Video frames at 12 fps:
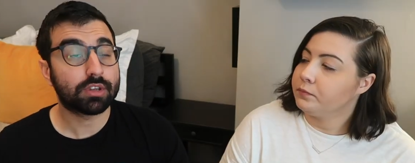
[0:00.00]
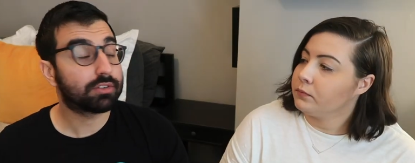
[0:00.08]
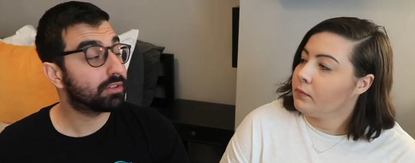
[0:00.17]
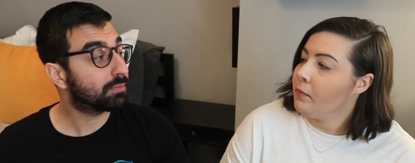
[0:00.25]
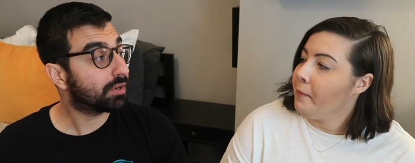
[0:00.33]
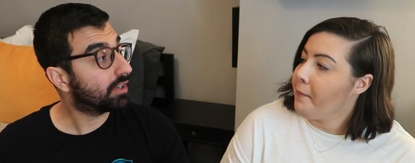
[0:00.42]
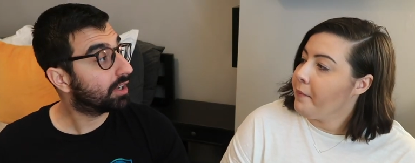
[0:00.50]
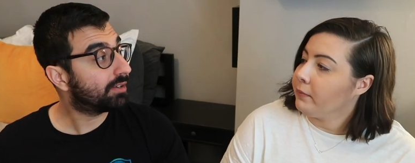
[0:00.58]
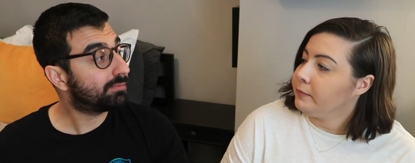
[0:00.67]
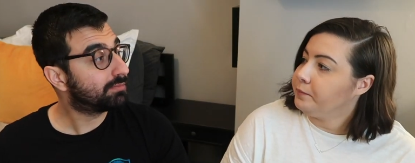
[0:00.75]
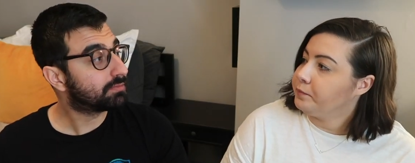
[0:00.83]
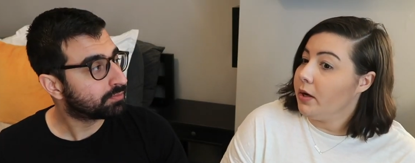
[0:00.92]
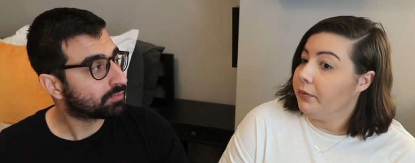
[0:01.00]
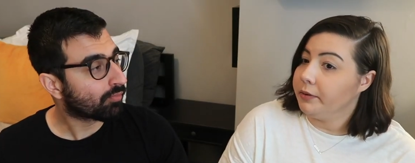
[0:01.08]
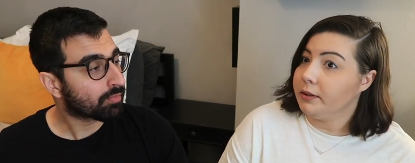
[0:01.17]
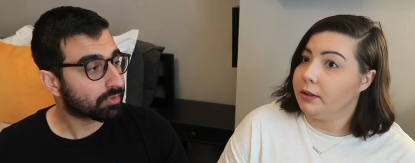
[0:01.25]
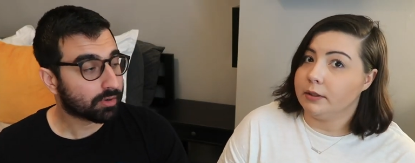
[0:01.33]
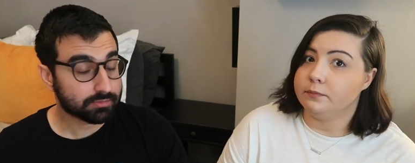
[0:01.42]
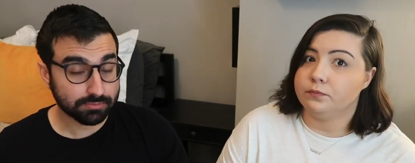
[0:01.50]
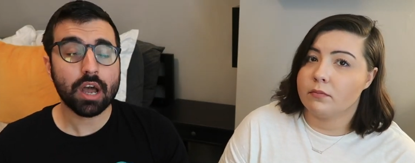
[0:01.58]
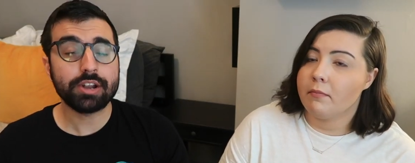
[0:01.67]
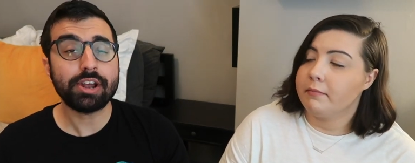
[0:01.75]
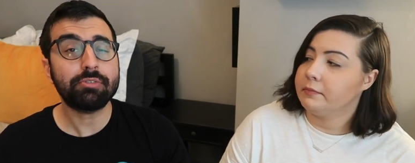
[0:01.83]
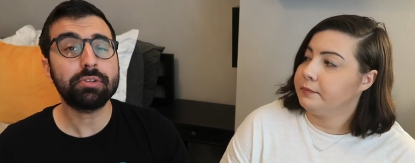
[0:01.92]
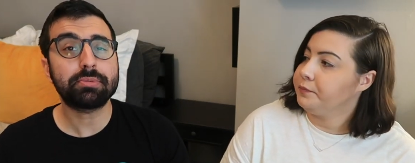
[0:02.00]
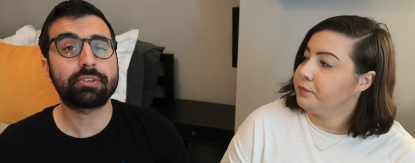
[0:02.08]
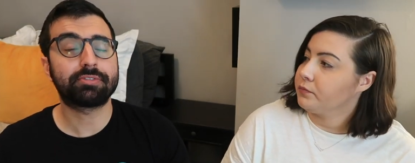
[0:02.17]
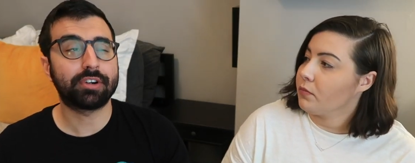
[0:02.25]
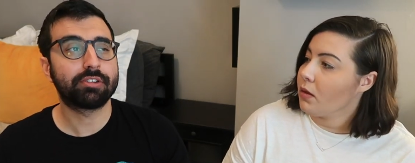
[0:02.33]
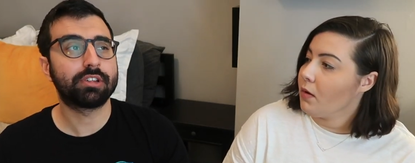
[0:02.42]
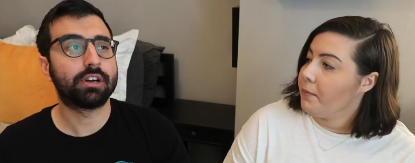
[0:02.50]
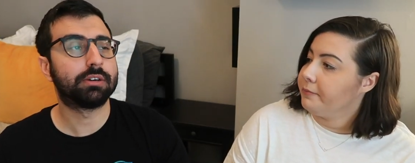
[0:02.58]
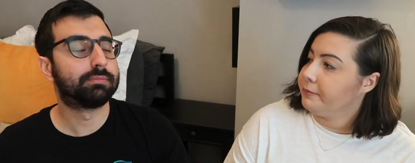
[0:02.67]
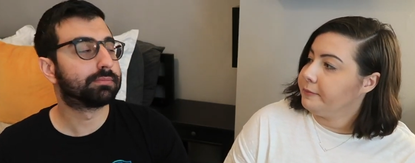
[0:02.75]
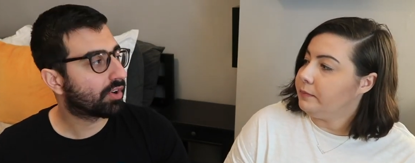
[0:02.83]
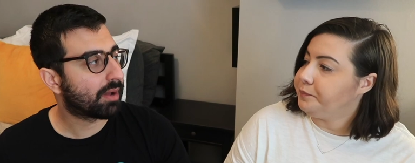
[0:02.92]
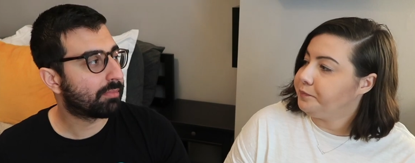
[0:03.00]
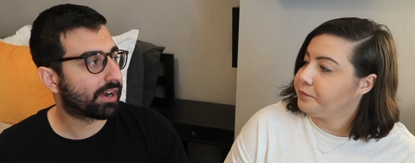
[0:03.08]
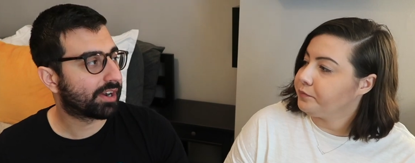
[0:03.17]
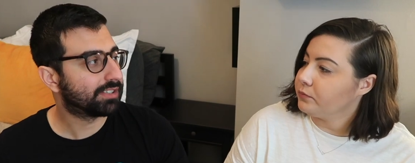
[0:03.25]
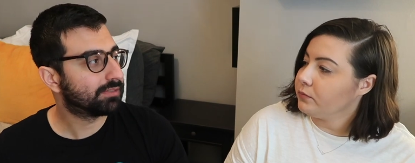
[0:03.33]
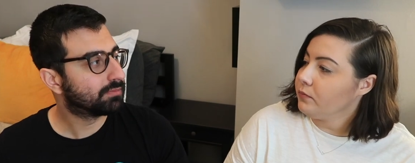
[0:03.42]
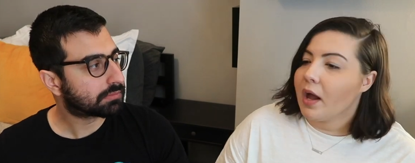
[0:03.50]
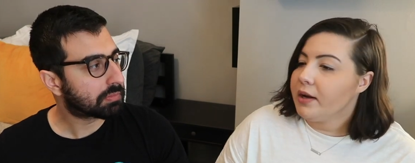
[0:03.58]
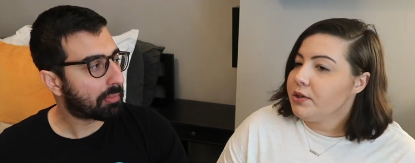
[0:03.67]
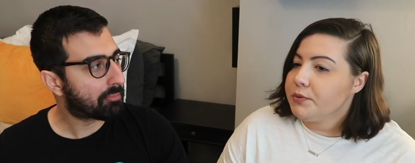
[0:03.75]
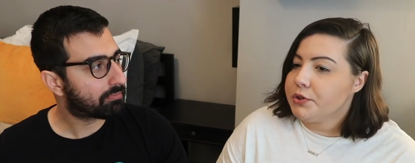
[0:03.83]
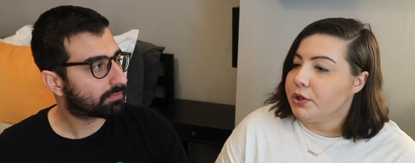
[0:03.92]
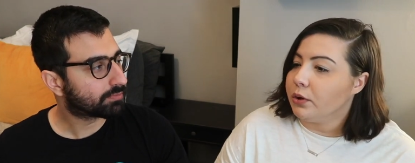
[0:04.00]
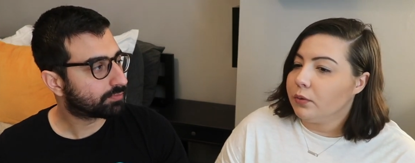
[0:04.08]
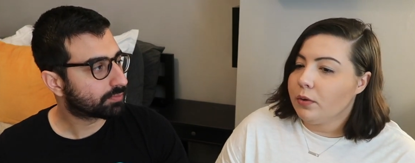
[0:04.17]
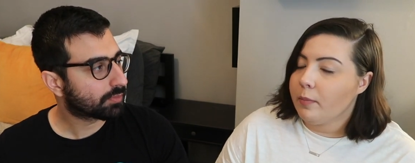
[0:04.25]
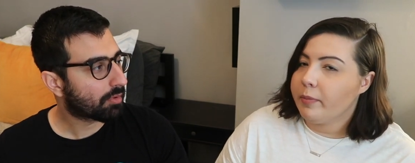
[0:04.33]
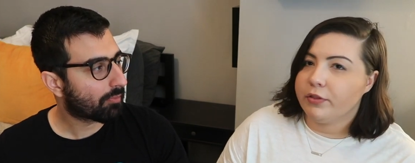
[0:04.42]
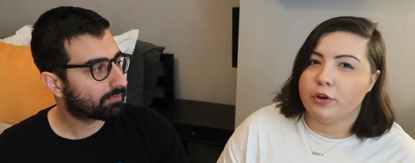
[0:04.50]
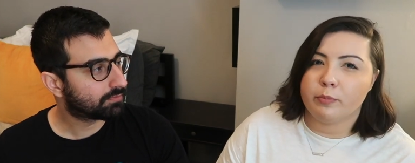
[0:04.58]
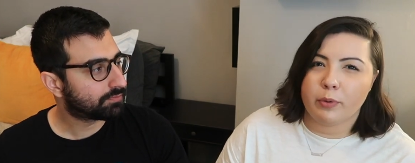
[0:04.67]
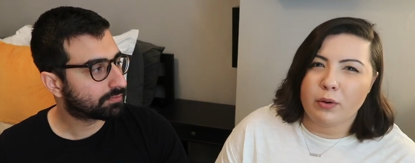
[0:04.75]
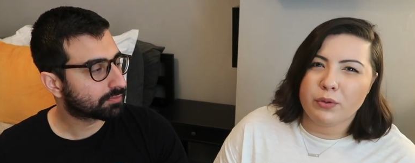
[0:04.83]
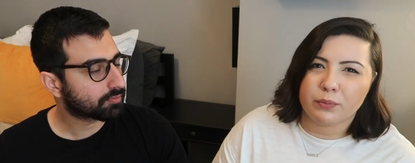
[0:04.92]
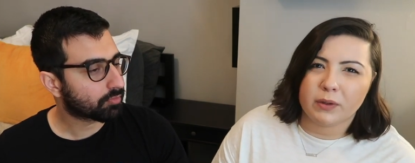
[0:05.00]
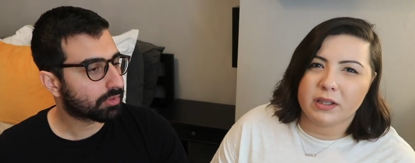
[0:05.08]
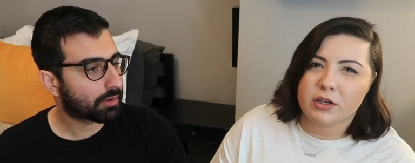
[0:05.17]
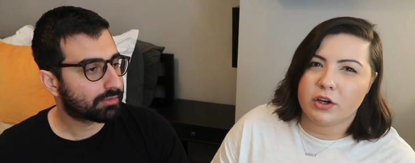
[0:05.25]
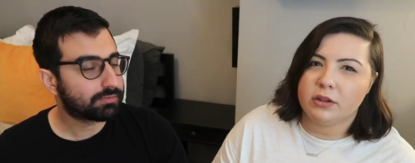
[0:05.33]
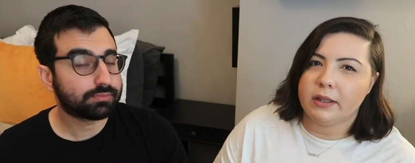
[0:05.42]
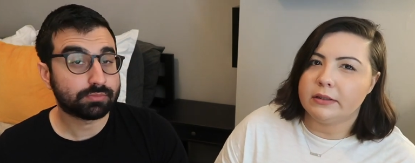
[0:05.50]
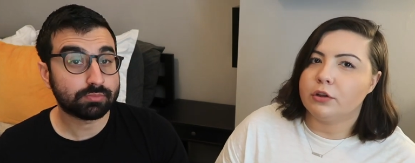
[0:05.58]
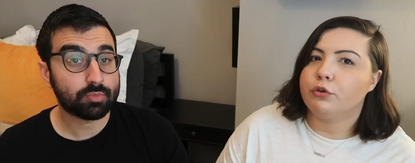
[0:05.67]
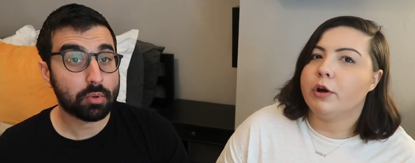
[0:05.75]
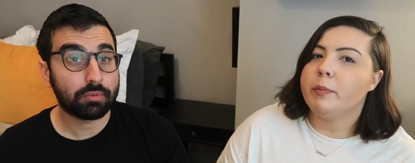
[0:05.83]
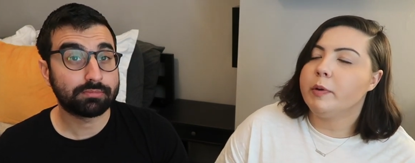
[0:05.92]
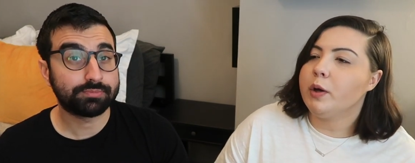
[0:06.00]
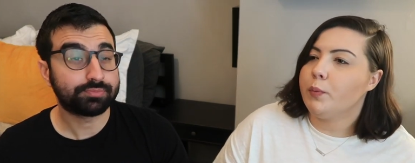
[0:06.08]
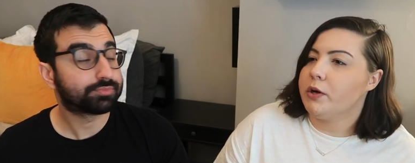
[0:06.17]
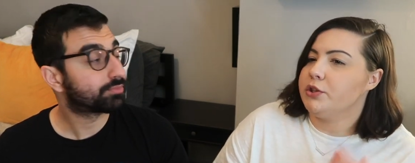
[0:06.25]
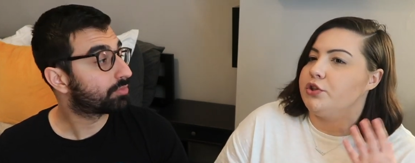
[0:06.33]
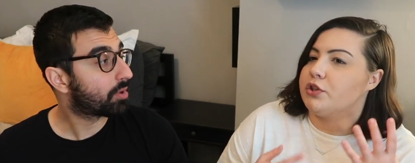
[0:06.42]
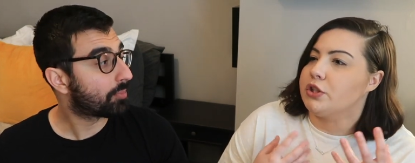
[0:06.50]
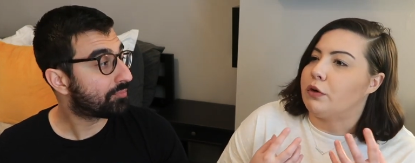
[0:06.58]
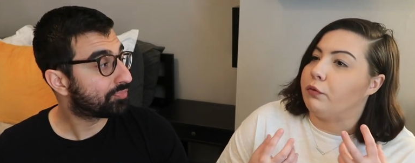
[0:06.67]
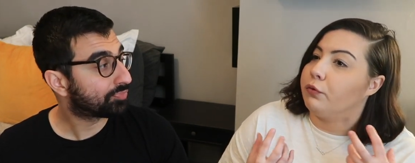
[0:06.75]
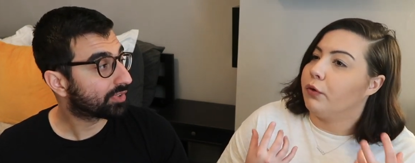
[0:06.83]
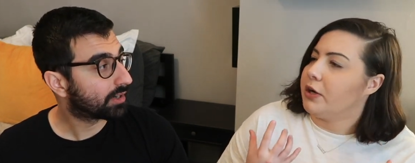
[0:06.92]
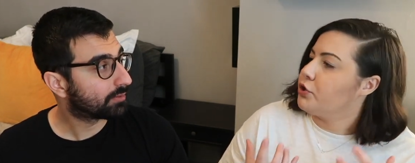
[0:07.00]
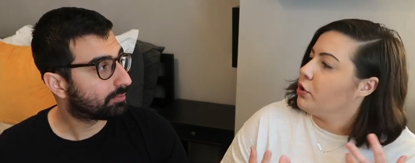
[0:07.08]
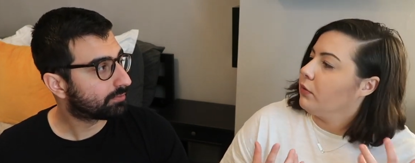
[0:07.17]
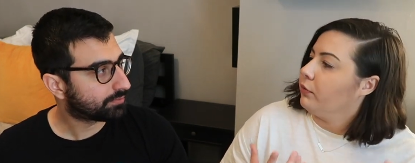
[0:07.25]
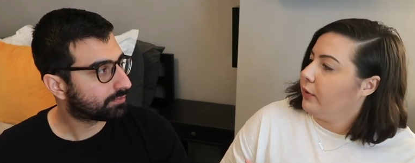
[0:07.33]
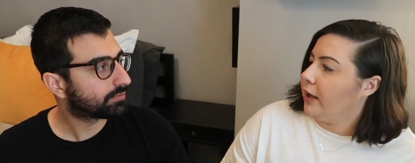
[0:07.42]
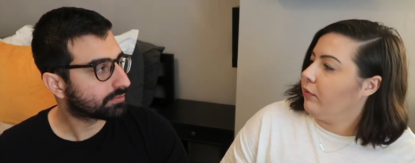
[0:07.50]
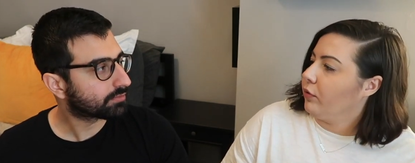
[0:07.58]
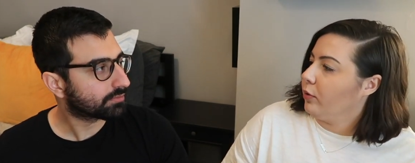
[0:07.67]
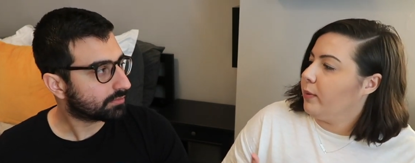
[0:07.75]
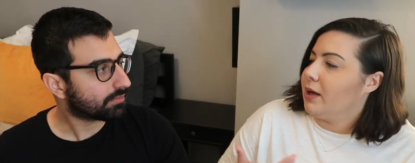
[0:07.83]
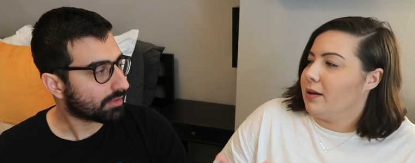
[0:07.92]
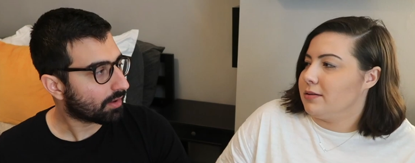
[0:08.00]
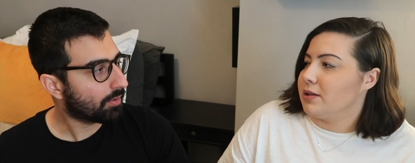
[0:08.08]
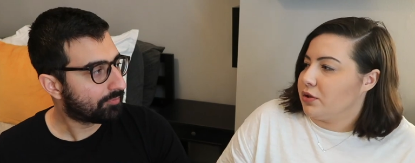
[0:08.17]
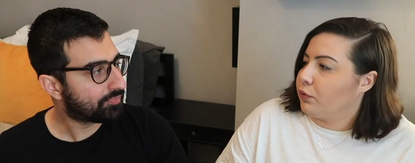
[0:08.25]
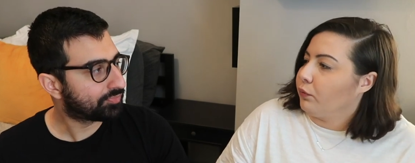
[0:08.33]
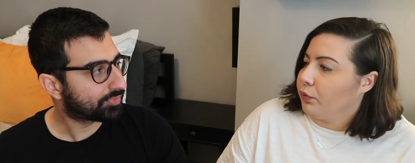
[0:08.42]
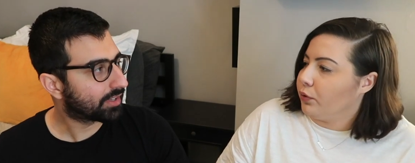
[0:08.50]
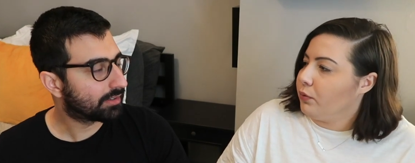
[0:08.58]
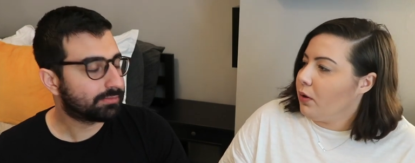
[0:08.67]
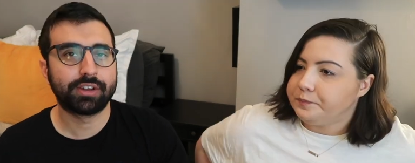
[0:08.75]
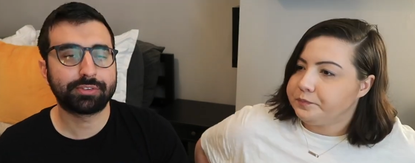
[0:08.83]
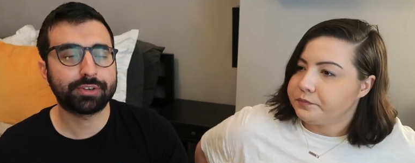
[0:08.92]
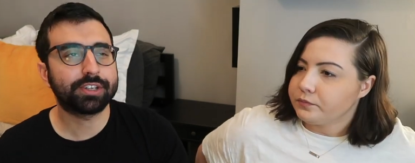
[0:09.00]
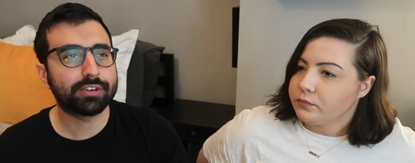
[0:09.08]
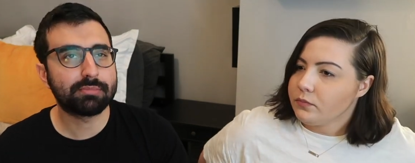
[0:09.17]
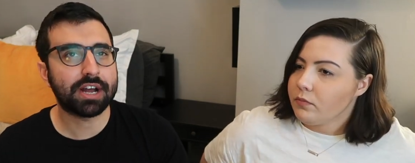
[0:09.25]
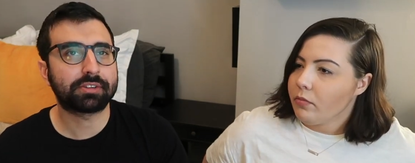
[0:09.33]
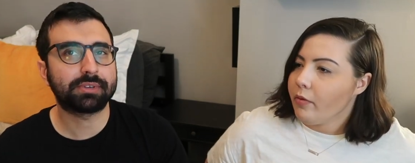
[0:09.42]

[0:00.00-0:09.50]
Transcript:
Speaker 1: Still pretty good. Yeah, really good. I definitely prefer the cranberry.
Speaker 2: I do too, but they're both really good. Like the cranberry one is just a fresher flavor because it's fruit.
Speaker 1: This really reminds